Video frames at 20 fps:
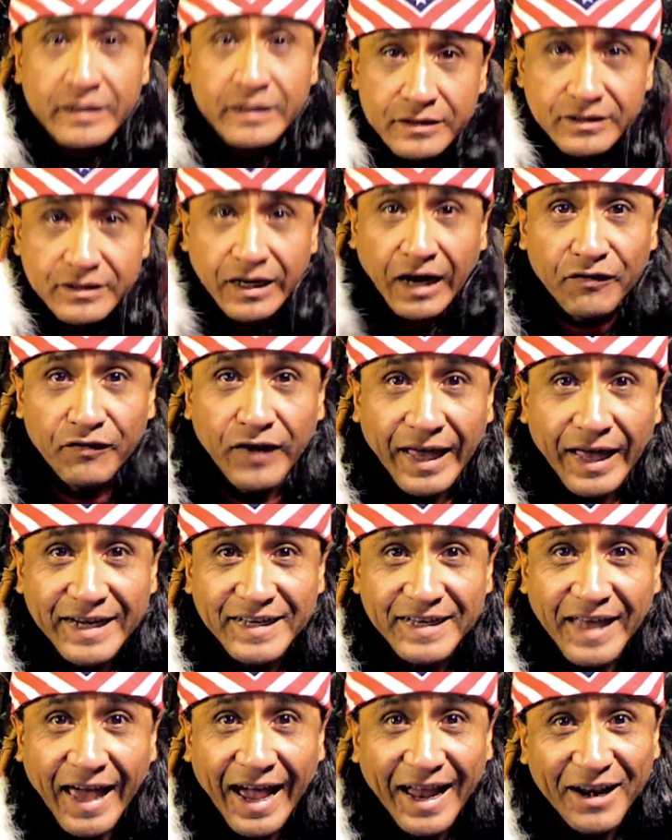stuff like
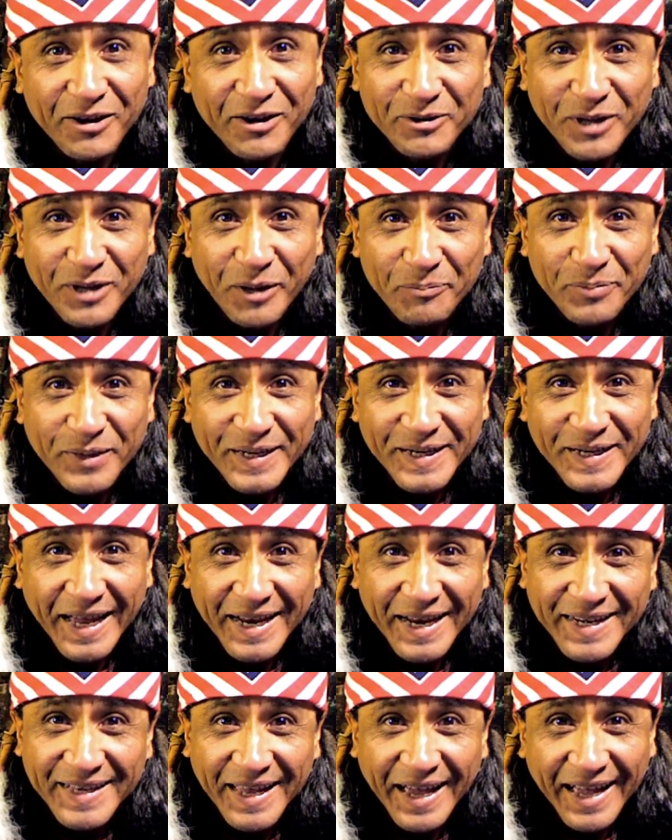that or something
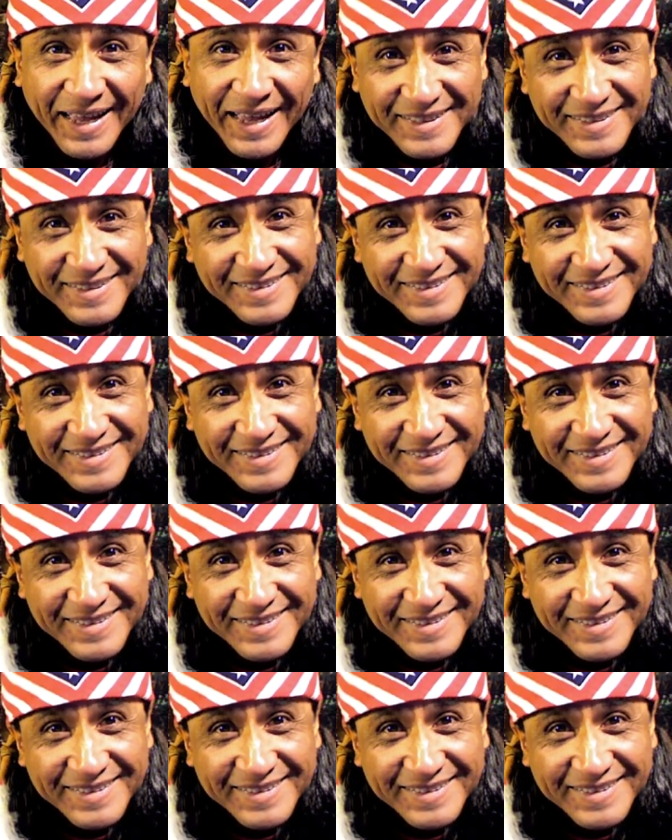like that.